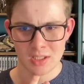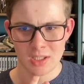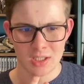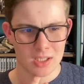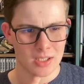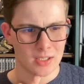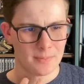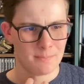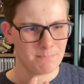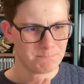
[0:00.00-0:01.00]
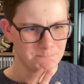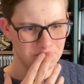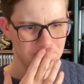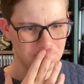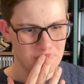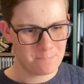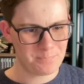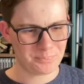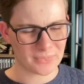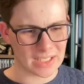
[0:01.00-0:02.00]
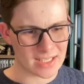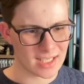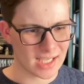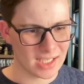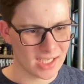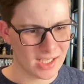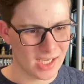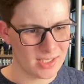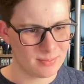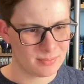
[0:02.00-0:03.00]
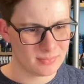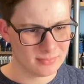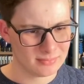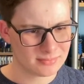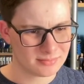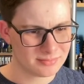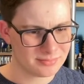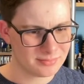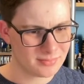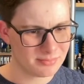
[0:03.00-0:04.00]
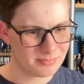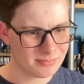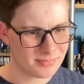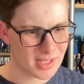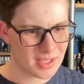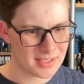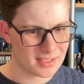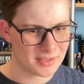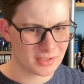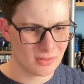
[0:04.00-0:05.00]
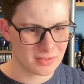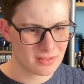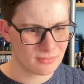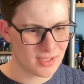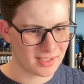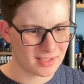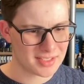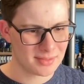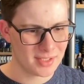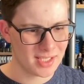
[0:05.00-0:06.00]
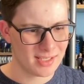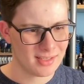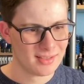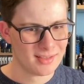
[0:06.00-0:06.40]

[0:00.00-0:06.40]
Um, yeah, I, I, I think it's lost call. Oh, there's a weird custom there.